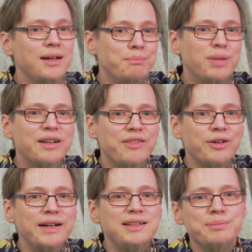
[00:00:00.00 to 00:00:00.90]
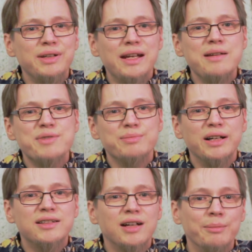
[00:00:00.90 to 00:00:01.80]
But the item names
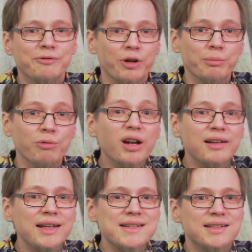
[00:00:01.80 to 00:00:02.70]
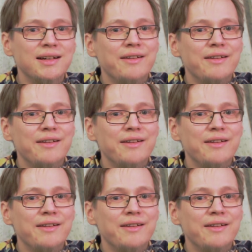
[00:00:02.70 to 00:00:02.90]
might come from one list